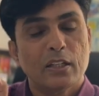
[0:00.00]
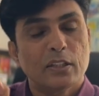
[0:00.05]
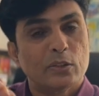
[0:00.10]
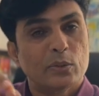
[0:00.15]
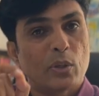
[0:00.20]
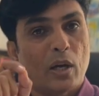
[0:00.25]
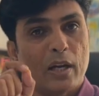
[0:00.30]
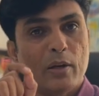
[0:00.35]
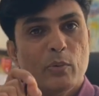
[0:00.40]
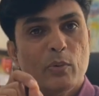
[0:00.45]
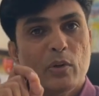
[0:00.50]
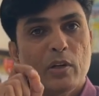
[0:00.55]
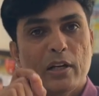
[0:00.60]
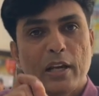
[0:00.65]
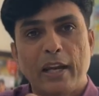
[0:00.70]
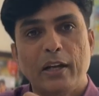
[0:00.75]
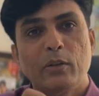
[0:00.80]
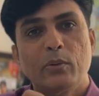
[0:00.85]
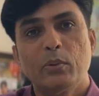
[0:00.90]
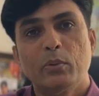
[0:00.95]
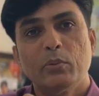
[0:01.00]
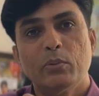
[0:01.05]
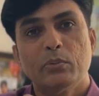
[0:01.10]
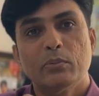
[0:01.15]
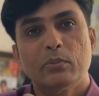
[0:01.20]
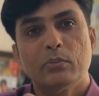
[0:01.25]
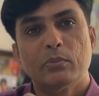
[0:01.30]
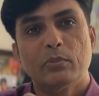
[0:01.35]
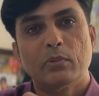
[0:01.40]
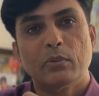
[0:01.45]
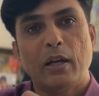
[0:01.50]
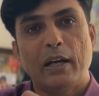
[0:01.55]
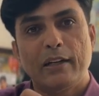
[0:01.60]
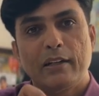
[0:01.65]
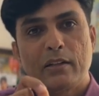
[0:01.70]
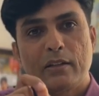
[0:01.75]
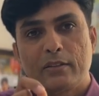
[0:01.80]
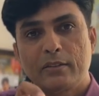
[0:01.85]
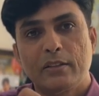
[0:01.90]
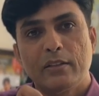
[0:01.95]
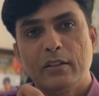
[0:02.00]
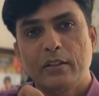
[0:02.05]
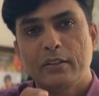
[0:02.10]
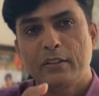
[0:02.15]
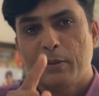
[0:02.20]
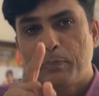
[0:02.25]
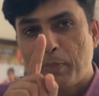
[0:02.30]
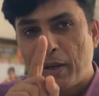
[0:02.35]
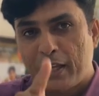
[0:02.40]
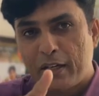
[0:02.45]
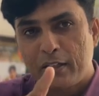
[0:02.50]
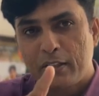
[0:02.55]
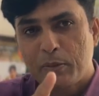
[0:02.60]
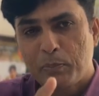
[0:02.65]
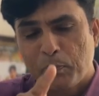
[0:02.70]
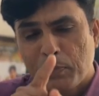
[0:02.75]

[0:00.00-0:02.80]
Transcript: So I would like to address here the parents,